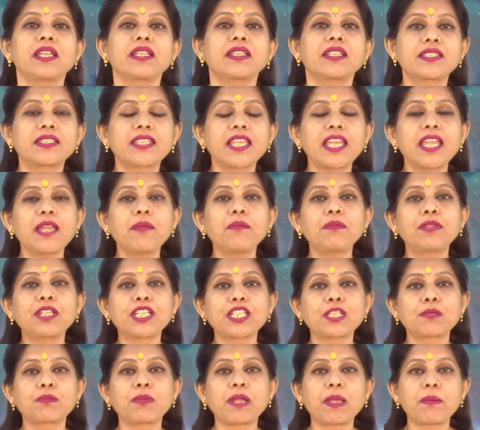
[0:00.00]
the same
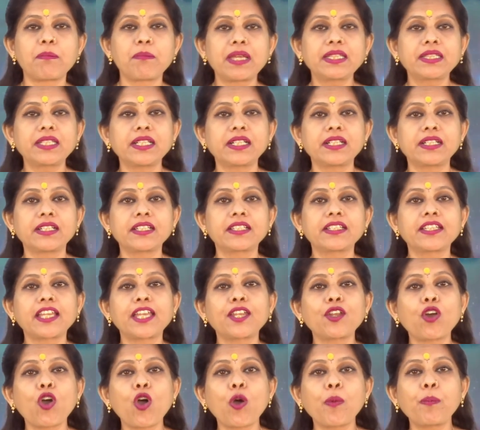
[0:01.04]
display method
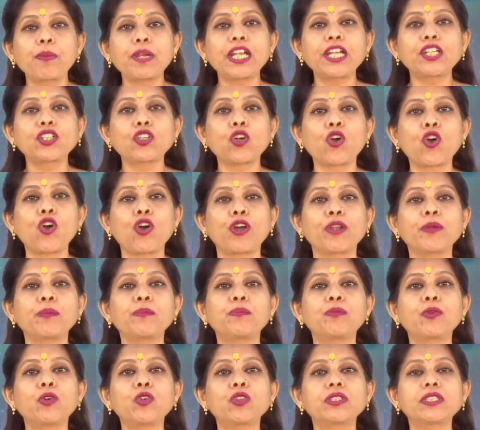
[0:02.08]
can operate on
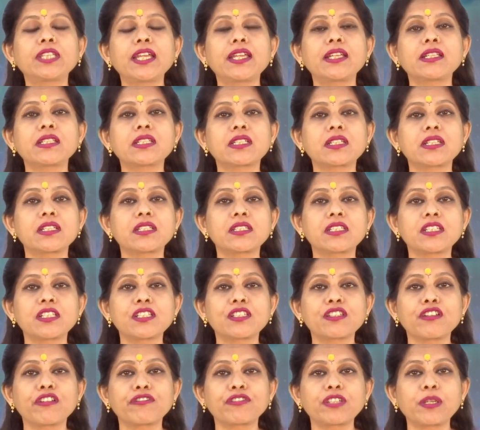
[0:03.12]
both the
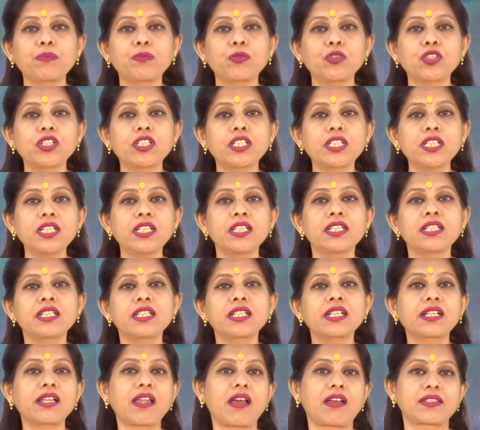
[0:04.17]
instances of the book
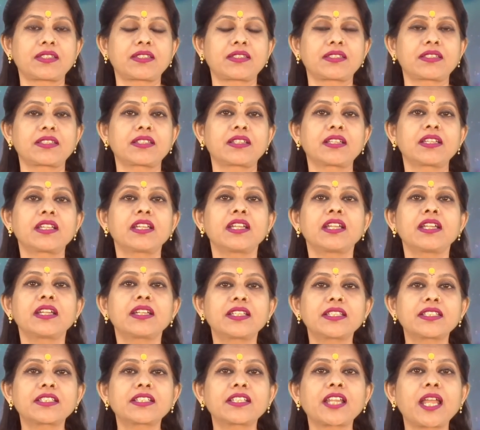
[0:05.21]
class
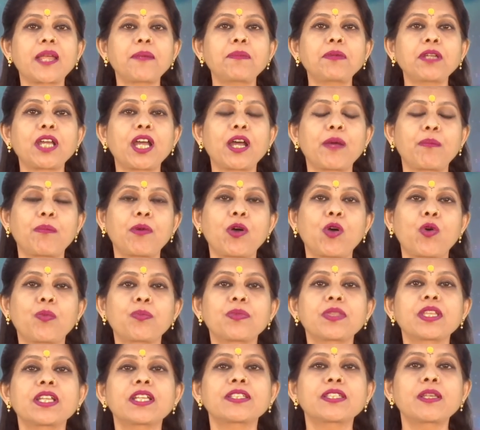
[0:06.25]
described above.
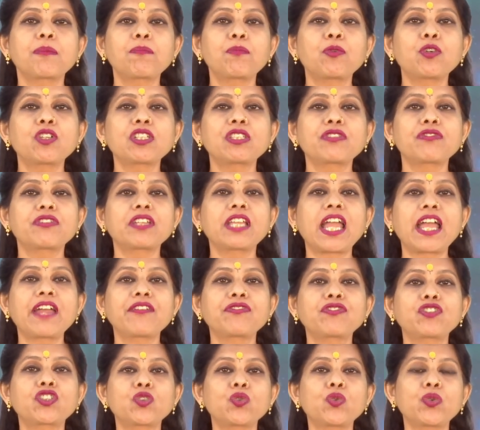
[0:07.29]
Suppose we
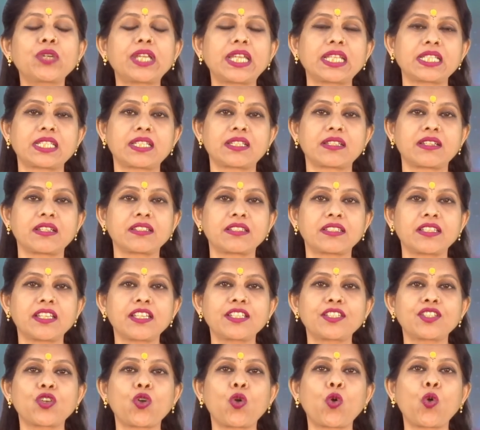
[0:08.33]
have two
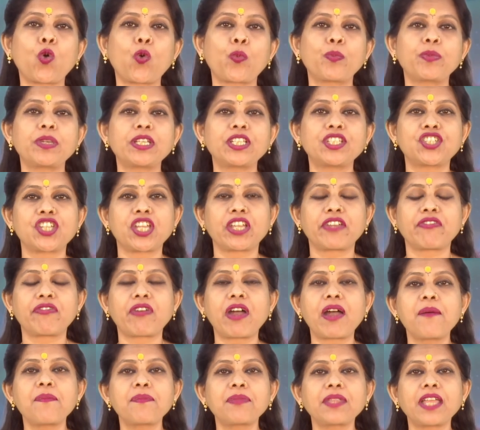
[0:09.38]
instances
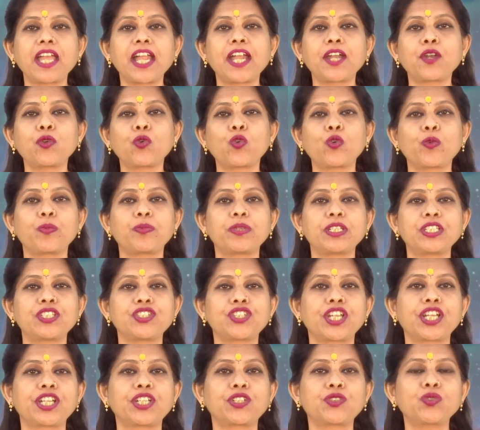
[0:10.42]
obj1 and
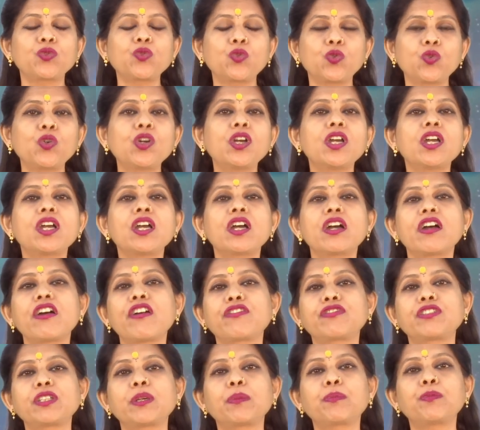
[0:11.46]
obj2
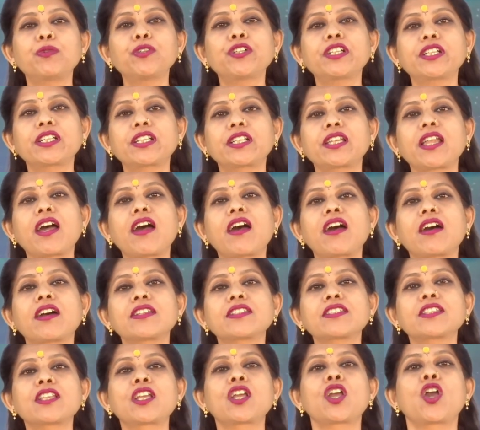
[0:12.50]
of the book
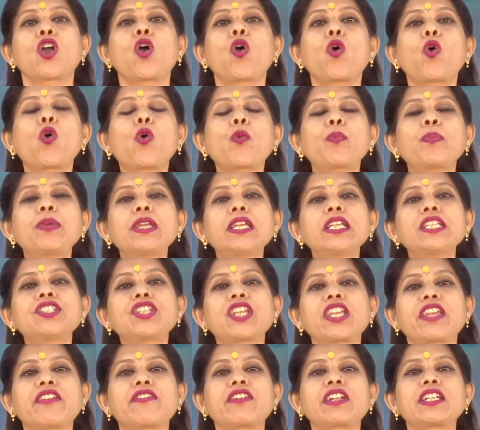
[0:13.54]
class.
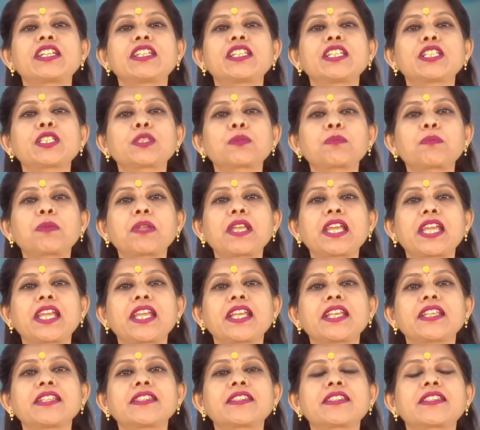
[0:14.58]
obj1
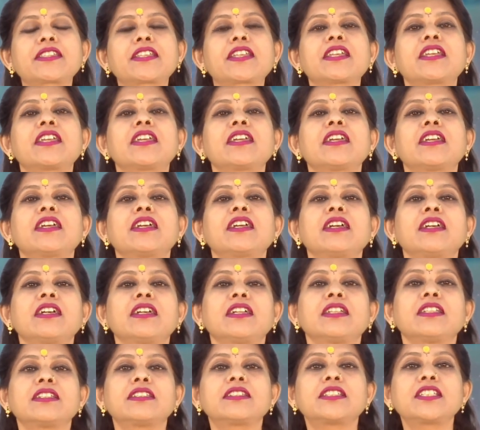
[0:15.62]
displays
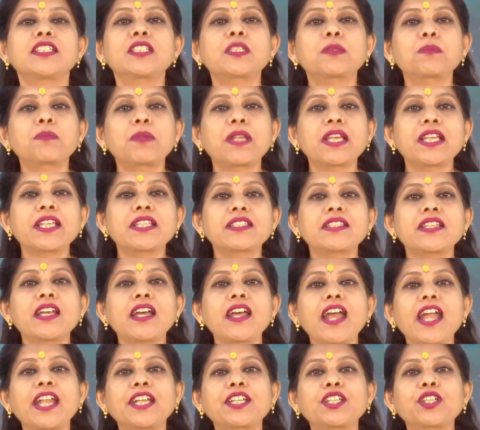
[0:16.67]
the
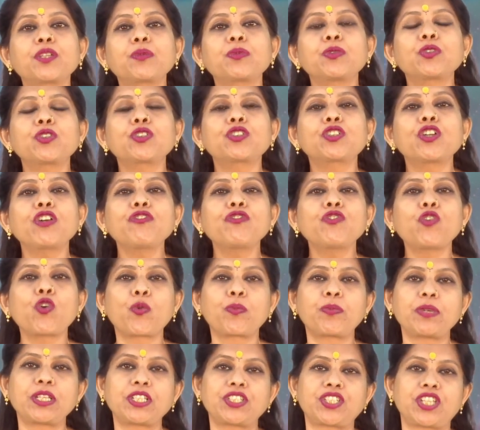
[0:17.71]
attribute of
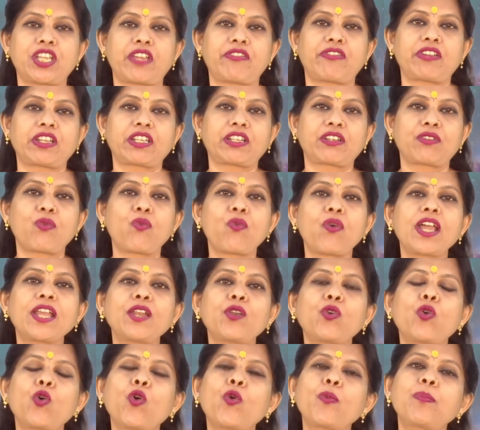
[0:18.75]
obj1,
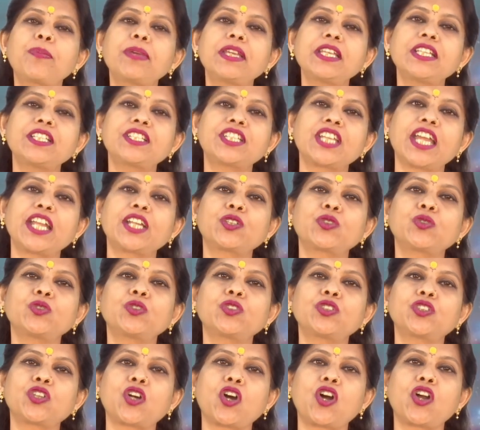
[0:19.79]
while
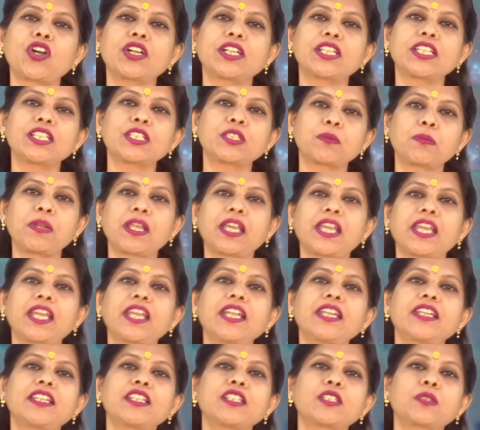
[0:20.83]

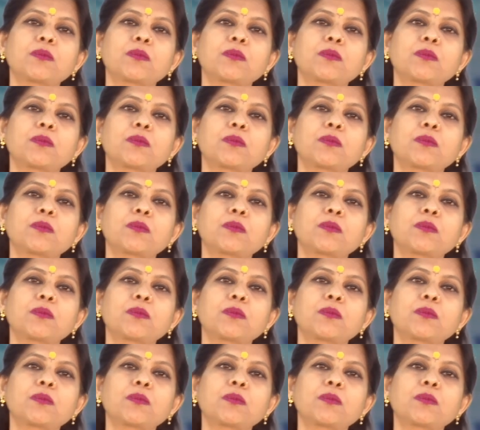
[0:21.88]
obj2.display